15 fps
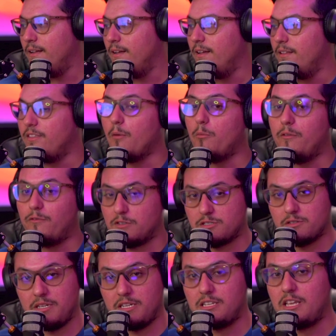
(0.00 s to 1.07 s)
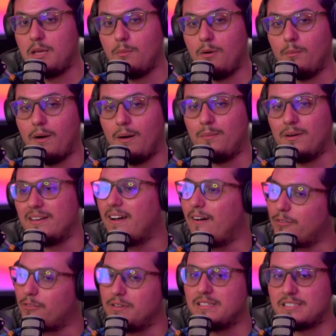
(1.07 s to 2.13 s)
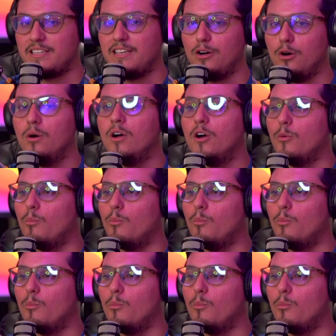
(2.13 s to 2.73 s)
Then we for sure need to keep Mo Bamba. Not for his skill,